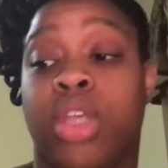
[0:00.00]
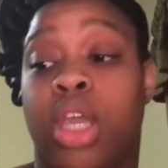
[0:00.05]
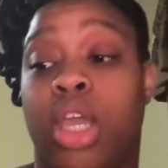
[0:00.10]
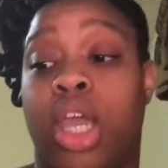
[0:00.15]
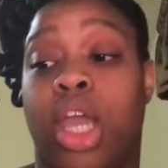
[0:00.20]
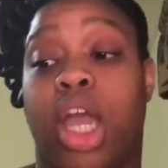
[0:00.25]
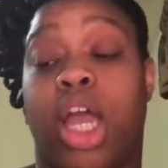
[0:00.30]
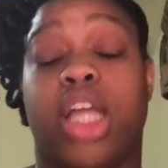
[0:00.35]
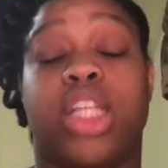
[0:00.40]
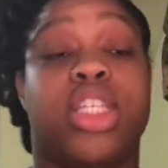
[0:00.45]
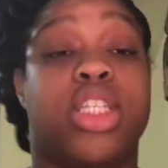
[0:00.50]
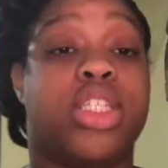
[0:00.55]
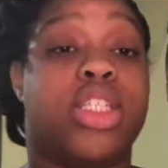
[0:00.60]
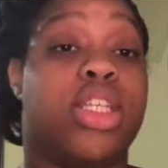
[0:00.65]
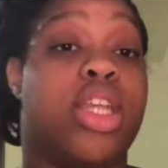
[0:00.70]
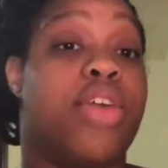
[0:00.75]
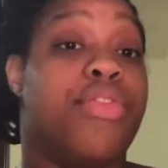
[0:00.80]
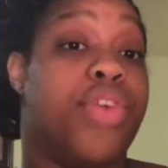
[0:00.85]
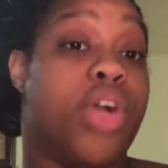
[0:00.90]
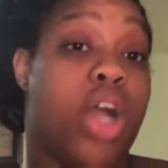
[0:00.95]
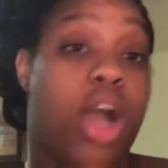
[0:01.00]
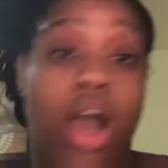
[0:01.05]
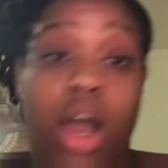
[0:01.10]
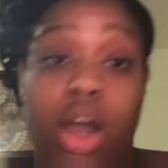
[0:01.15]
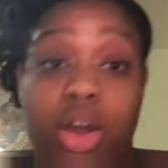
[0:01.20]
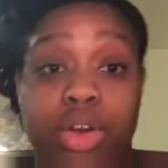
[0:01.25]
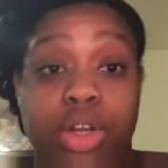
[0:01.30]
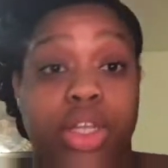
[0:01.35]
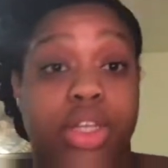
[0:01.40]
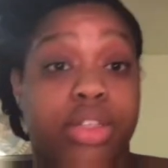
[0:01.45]
I just never
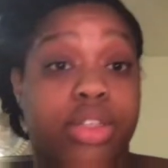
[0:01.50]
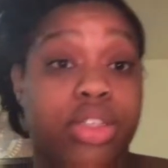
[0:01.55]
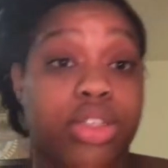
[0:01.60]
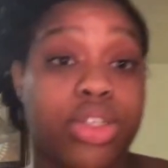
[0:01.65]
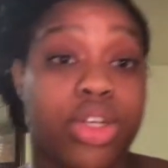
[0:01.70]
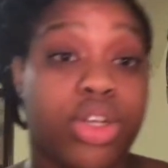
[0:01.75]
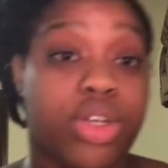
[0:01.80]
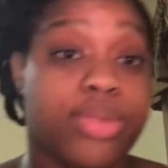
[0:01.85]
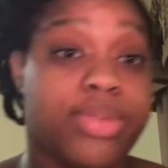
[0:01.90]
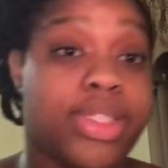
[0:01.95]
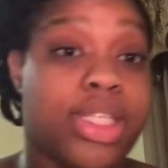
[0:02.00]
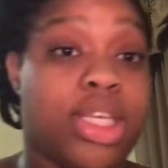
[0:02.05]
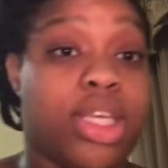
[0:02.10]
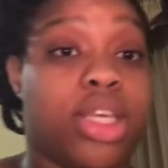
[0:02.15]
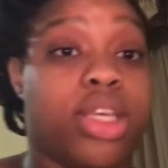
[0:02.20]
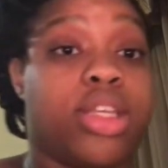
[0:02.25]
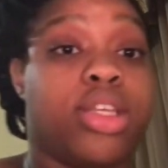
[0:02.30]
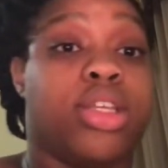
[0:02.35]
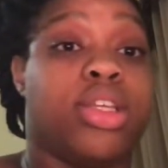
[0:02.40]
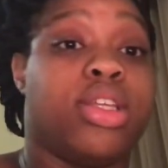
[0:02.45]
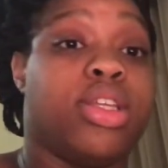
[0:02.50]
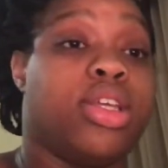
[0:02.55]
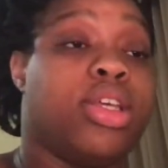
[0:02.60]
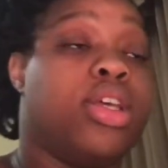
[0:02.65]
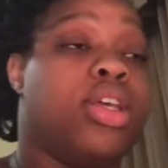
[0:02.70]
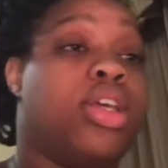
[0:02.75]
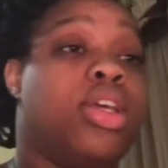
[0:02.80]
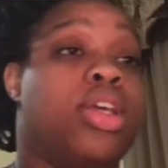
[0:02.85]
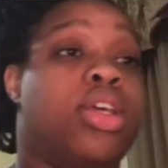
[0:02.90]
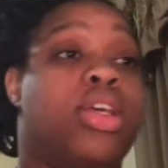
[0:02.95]
caught it. You know what I'm saying?
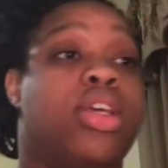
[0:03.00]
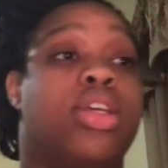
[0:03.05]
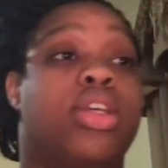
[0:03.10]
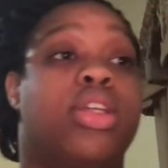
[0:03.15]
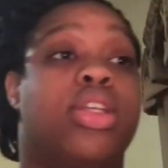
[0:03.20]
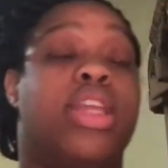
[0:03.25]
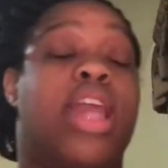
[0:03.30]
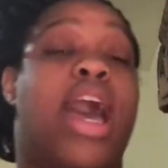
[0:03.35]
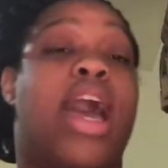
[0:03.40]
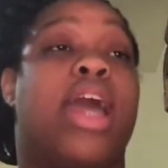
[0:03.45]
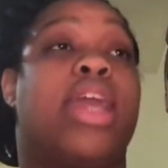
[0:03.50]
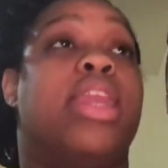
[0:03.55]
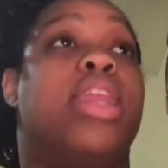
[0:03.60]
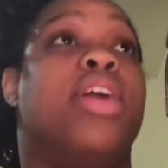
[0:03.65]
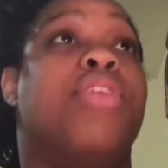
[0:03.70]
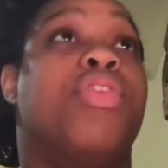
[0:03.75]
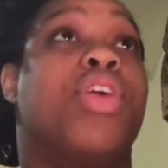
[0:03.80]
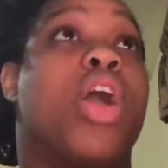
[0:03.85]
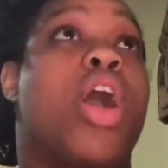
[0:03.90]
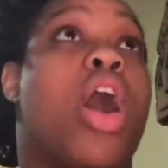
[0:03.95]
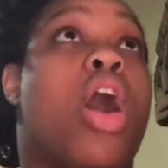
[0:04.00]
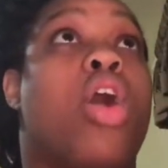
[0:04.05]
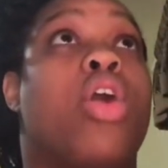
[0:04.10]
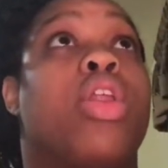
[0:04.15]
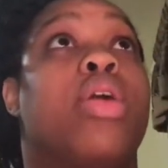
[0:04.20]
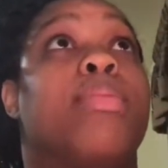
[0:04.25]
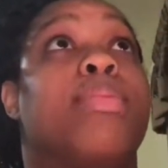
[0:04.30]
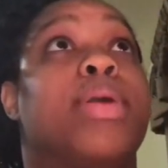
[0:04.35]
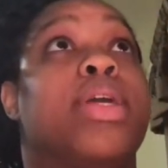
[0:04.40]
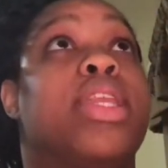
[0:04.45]
Not never caught
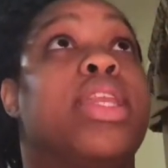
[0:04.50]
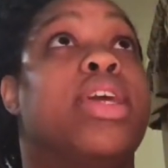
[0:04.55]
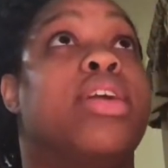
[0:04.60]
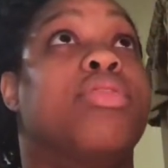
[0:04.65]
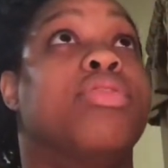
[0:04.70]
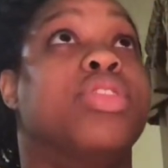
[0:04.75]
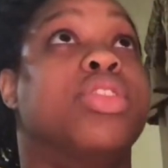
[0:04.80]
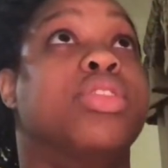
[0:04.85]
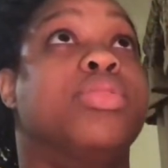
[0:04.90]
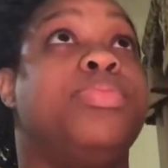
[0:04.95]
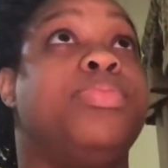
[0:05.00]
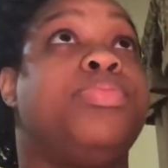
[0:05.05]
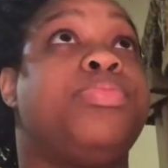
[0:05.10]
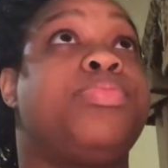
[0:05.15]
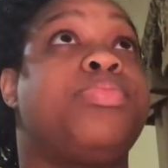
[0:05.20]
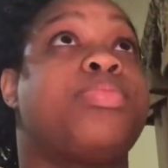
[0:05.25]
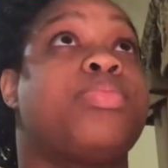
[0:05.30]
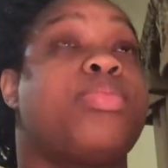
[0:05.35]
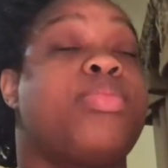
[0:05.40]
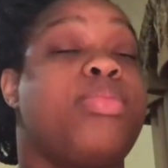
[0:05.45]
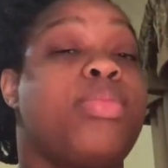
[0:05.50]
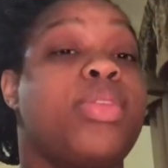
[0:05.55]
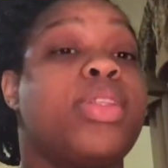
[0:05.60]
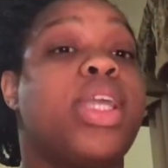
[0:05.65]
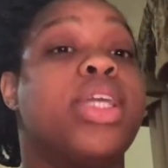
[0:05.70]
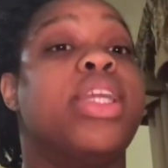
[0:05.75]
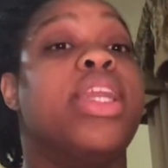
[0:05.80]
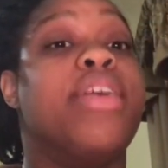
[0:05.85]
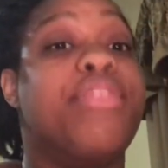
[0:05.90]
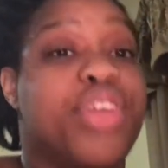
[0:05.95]
it, but never
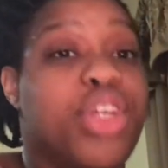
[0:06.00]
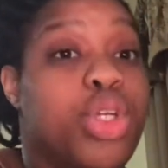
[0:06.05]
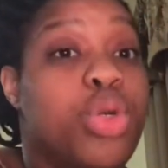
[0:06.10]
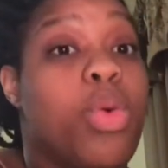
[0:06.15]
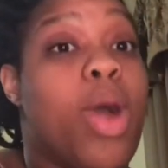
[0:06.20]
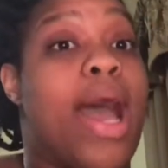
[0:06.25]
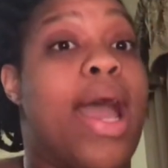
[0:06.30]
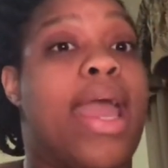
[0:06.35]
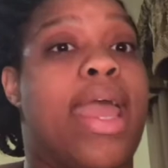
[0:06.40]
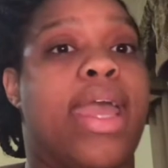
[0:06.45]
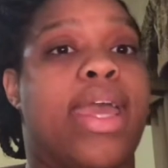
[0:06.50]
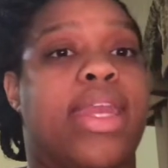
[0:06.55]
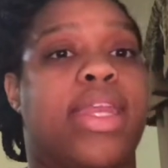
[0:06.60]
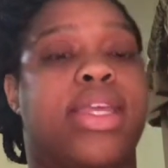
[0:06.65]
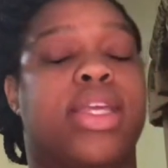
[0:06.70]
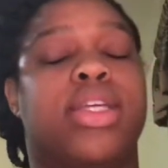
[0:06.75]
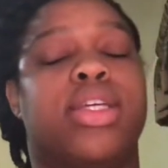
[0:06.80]
knew I had it.